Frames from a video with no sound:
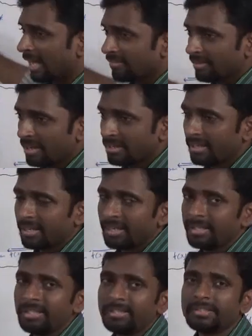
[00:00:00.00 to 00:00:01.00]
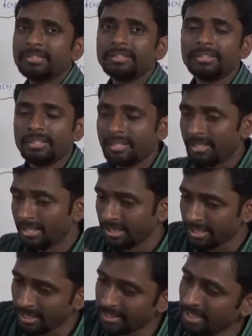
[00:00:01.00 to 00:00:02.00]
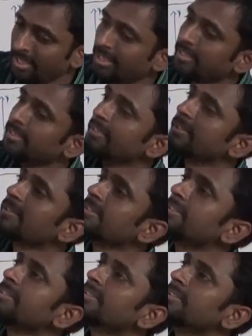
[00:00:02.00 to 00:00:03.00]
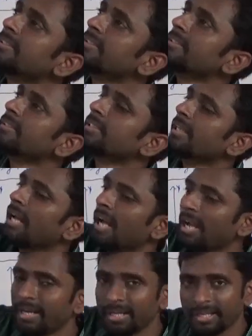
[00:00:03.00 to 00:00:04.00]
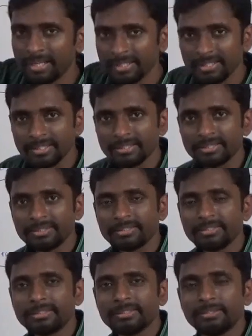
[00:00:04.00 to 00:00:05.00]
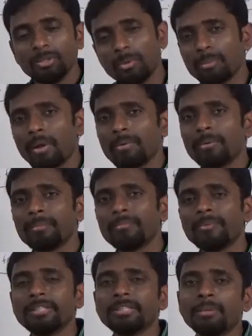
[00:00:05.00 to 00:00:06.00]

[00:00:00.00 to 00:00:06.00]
as well as decreasing. Increasing and decreasing. No problem, very